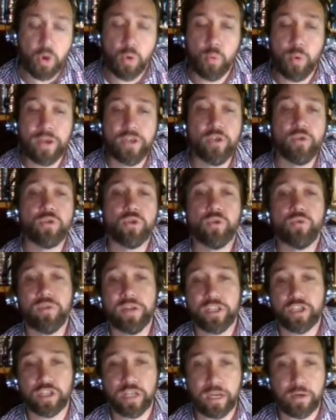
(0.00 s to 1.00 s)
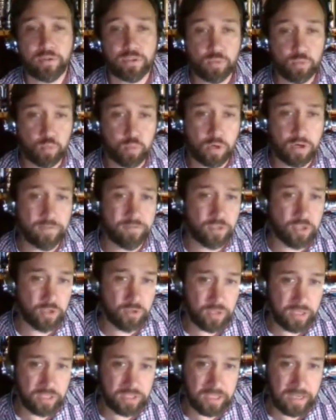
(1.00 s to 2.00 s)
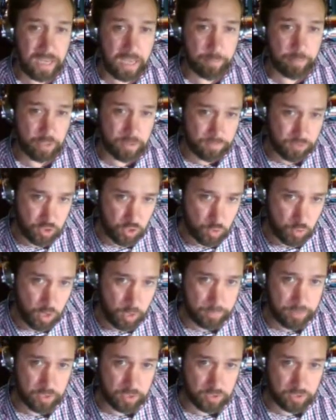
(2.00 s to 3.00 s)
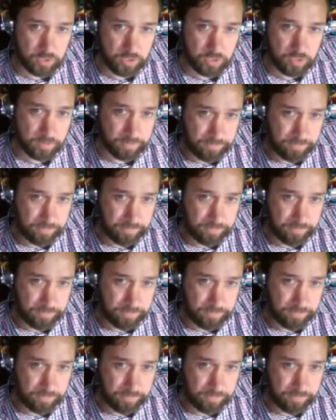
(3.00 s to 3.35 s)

when you do reach out, one of two things can happen. You have two options.